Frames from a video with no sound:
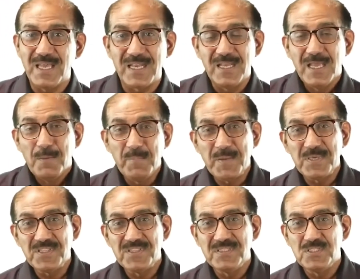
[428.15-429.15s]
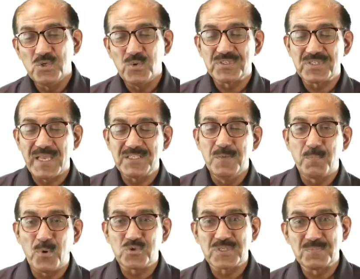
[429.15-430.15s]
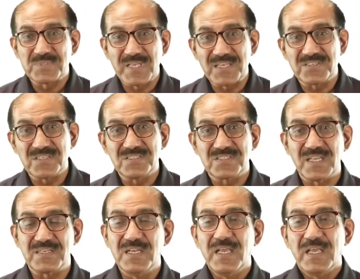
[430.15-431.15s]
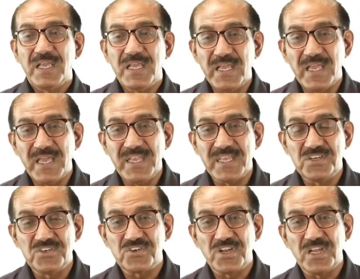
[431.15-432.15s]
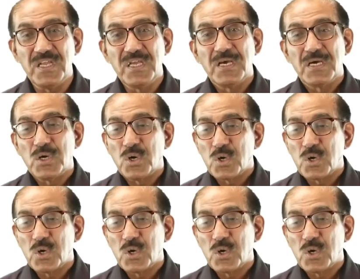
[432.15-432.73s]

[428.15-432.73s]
and maybe the US has imposed some sanctions that any country,